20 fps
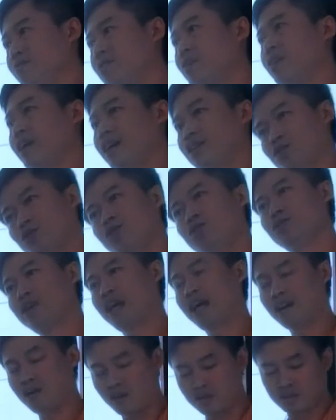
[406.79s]
Okay, so you
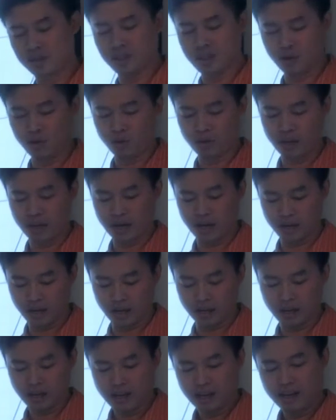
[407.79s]
can consider looking at
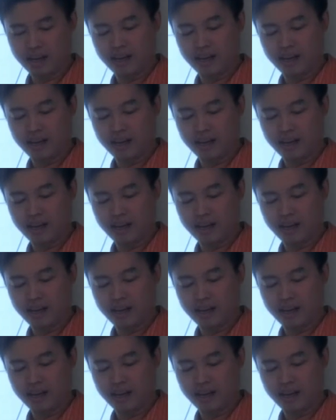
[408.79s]
it.